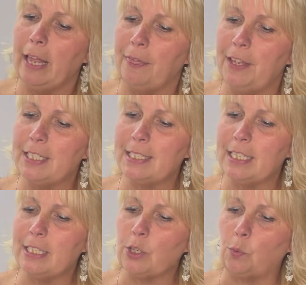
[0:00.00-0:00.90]
This
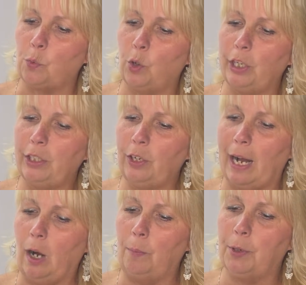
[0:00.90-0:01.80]
is Royal
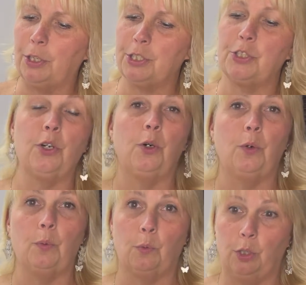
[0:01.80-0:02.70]
Albert,
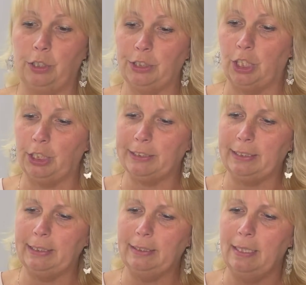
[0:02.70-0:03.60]
so Royal
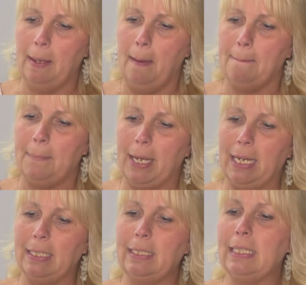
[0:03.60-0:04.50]
Dalton,
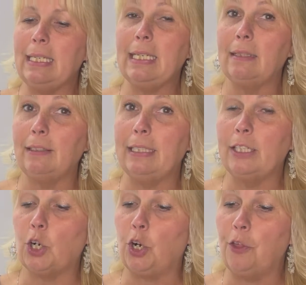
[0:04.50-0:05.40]
made in
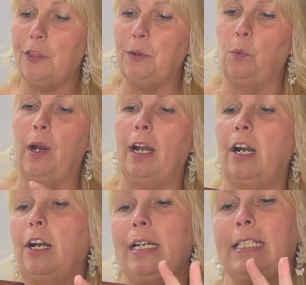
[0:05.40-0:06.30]
England,
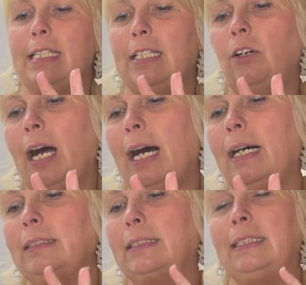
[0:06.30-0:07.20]
earthenware. It still
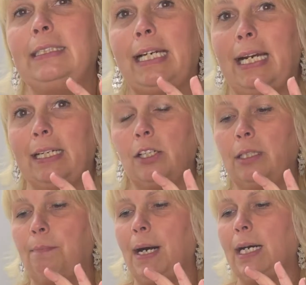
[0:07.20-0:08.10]
has the tag on
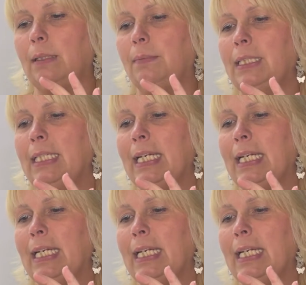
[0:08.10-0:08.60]
the bottom.